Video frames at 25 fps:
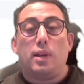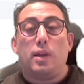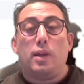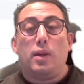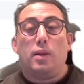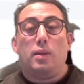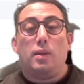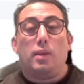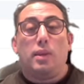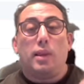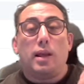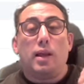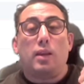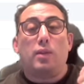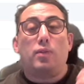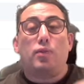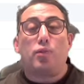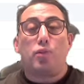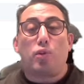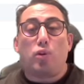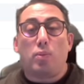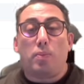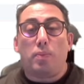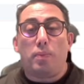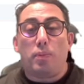not
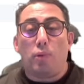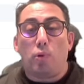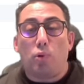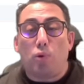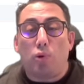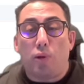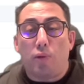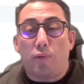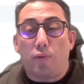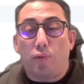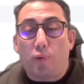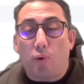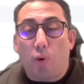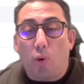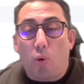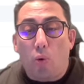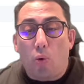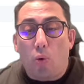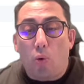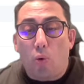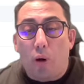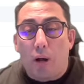from looking for oh